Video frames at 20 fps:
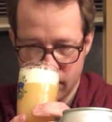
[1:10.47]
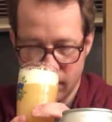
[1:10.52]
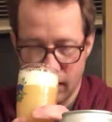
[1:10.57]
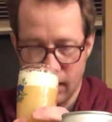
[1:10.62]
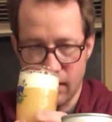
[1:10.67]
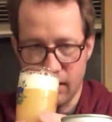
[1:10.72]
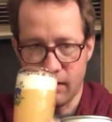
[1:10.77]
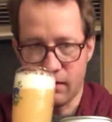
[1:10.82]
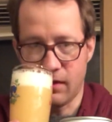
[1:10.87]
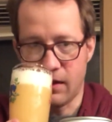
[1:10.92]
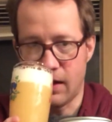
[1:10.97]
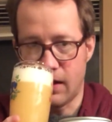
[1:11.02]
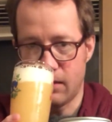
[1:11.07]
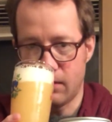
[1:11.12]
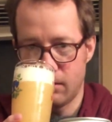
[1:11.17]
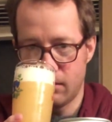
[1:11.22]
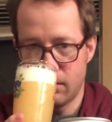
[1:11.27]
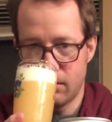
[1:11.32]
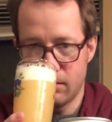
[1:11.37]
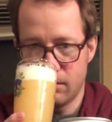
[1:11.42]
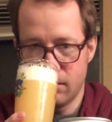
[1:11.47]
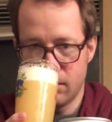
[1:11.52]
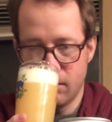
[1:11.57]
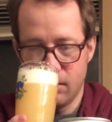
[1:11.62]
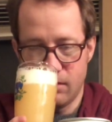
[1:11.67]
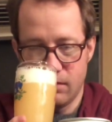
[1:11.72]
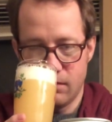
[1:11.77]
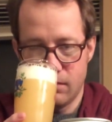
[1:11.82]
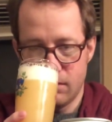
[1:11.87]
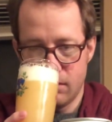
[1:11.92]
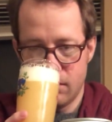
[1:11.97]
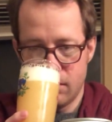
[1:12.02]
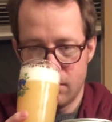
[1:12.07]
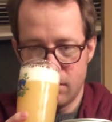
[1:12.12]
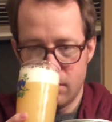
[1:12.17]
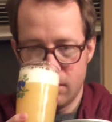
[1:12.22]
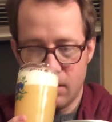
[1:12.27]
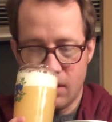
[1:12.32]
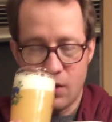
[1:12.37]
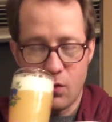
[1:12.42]
Has that
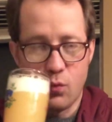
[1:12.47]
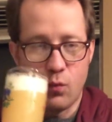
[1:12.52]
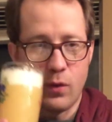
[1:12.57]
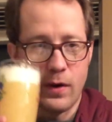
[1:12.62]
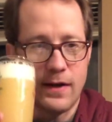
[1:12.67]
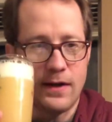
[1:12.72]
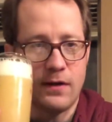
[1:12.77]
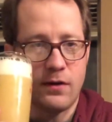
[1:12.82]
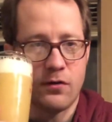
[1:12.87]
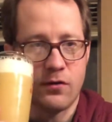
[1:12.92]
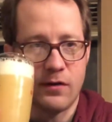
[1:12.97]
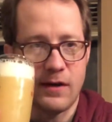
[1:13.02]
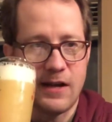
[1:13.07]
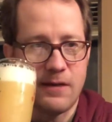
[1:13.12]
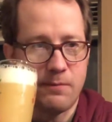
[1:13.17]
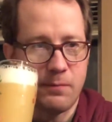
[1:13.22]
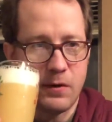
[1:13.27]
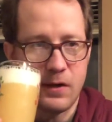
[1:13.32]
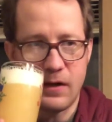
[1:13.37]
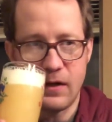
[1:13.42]
white grape